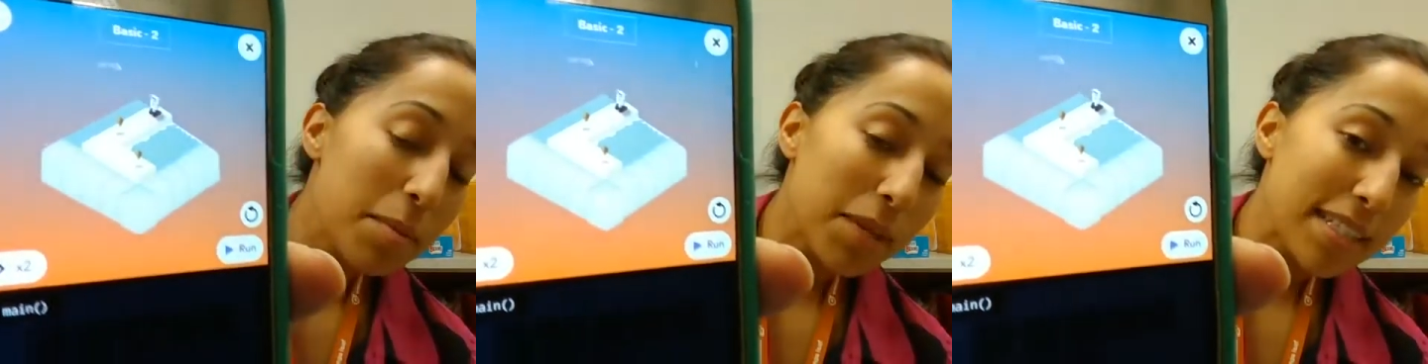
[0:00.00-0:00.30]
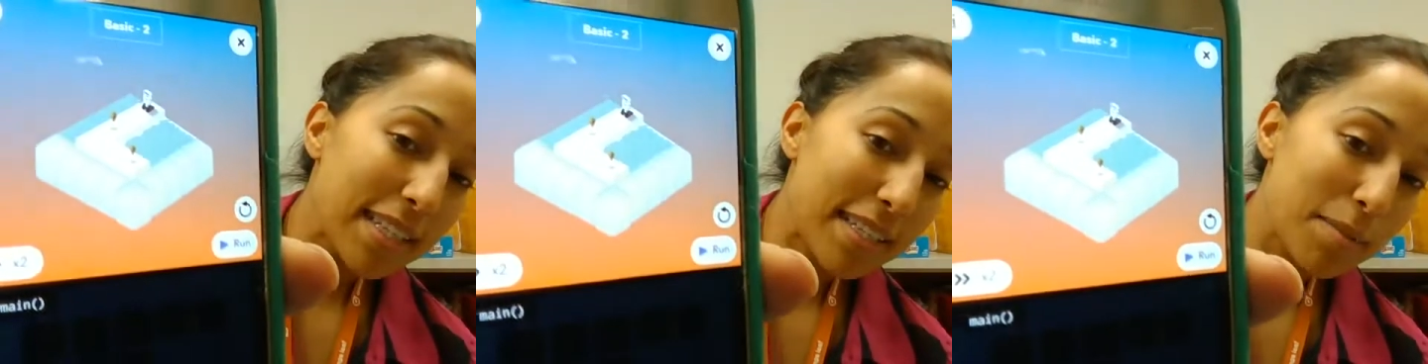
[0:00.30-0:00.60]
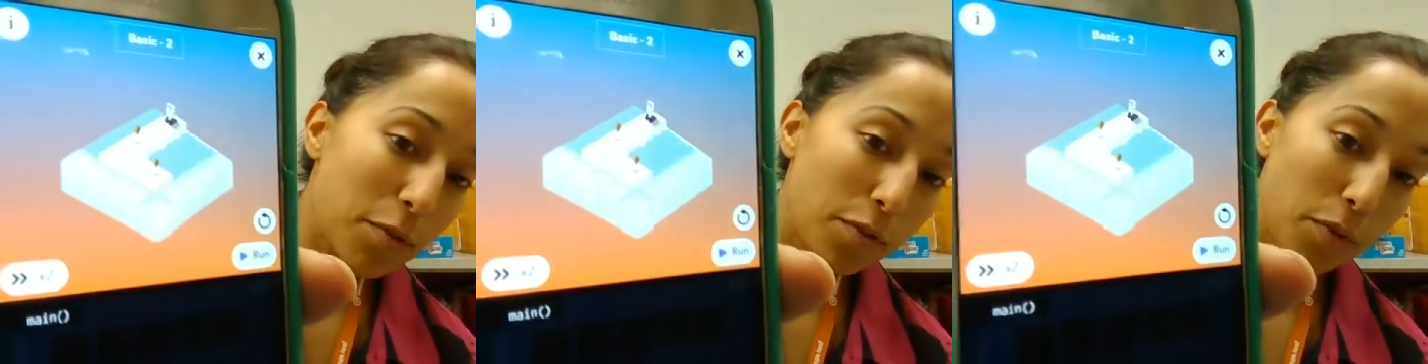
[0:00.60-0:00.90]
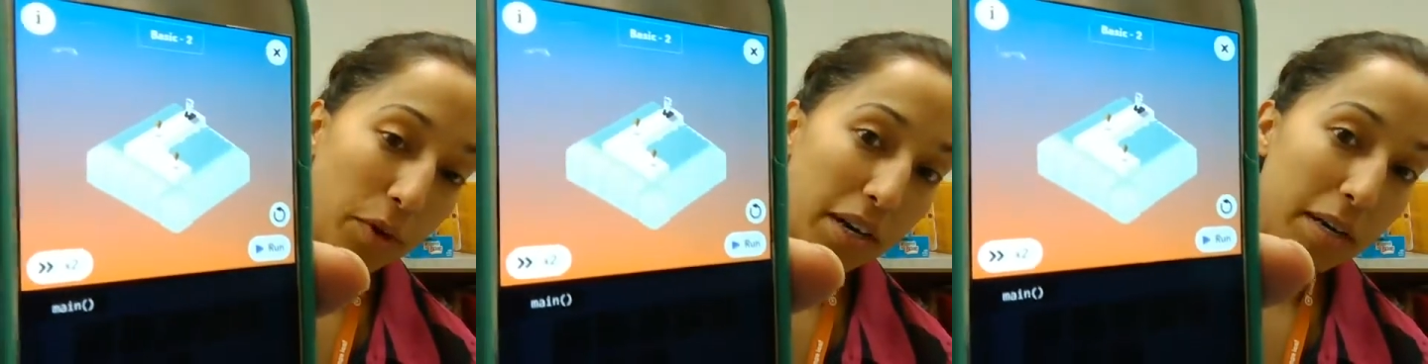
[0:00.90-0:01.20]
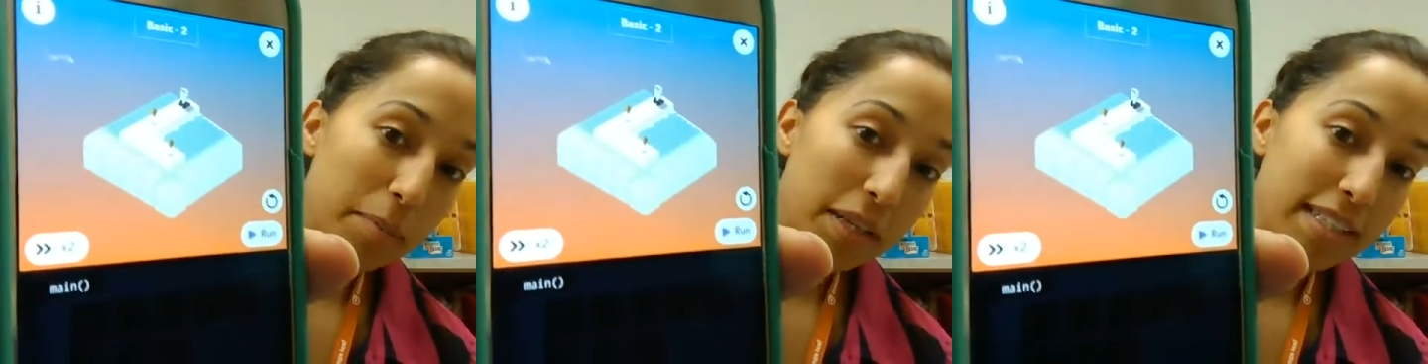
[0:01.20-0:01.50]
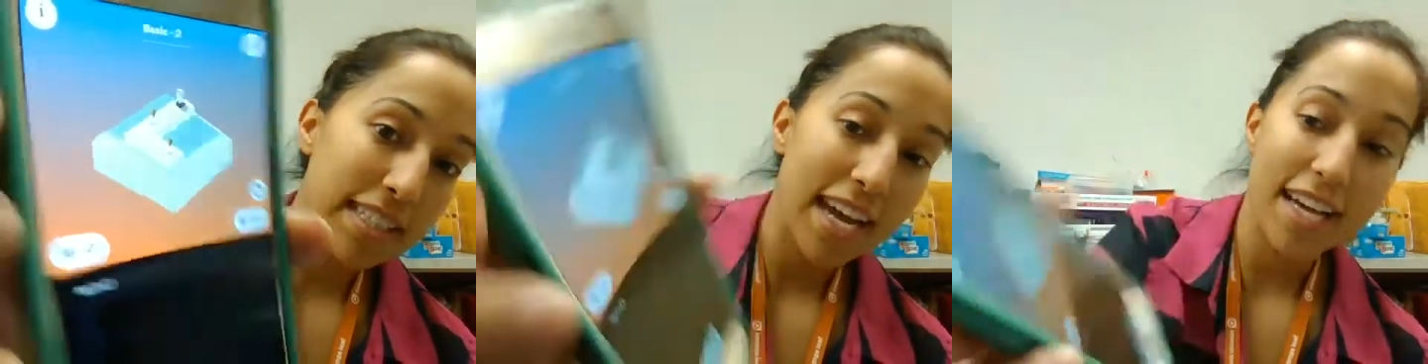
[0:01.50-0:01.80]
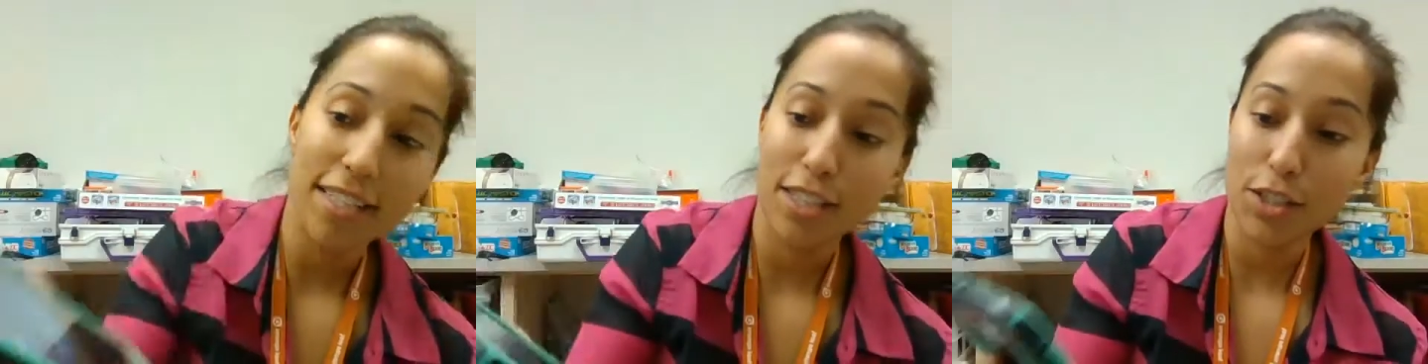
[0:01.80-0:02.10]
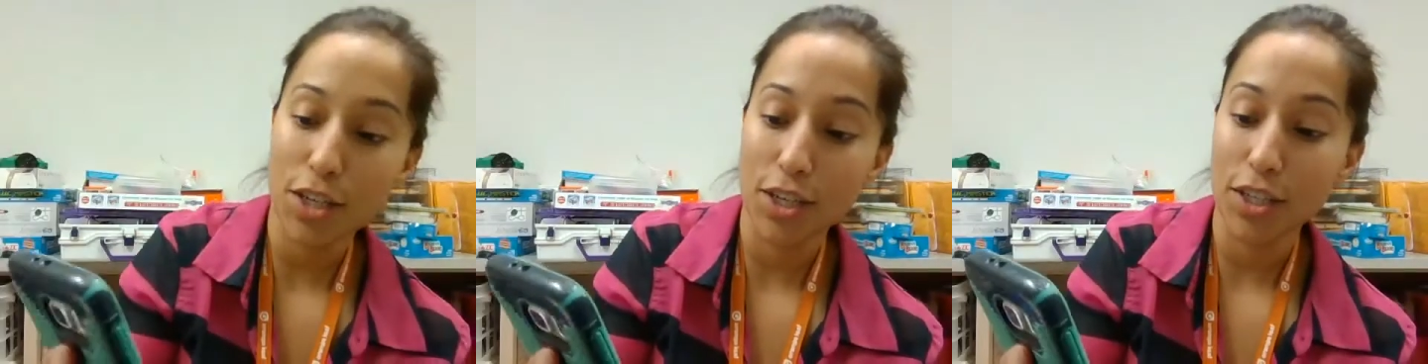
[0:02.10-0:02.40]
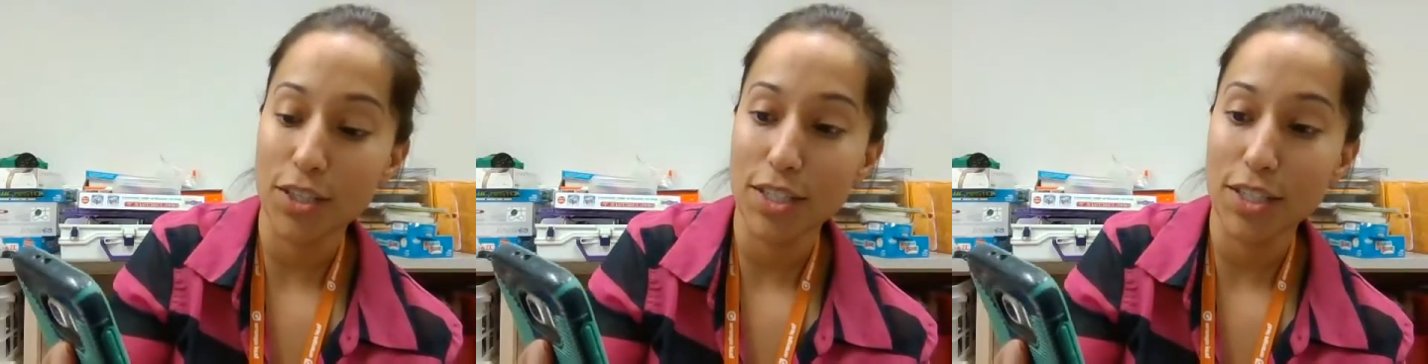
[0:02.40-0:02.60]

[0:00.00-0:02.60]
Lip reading: plus he has to move forward, plus he has to turn.